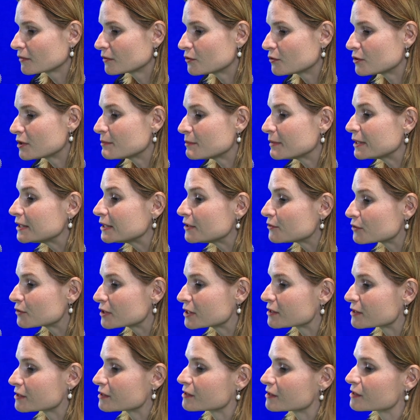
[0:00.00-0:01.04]
There are many
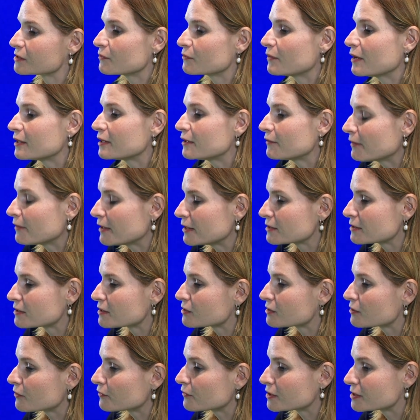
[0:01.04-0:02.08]
reasons why the
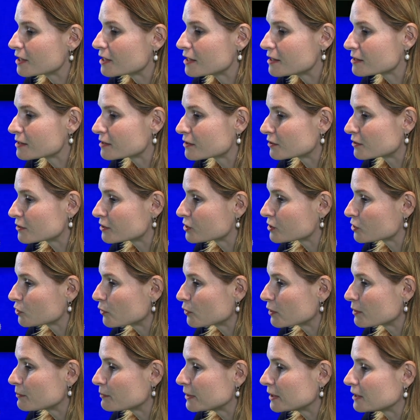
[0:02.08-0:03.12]
fantasy of disaster is so
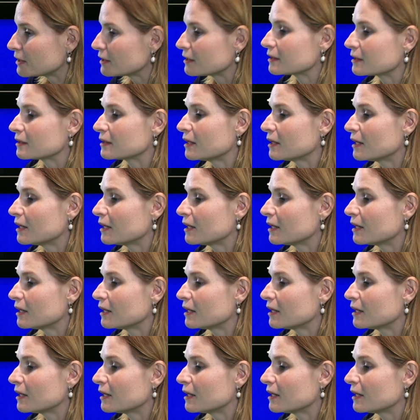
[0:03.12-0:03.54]
appealing.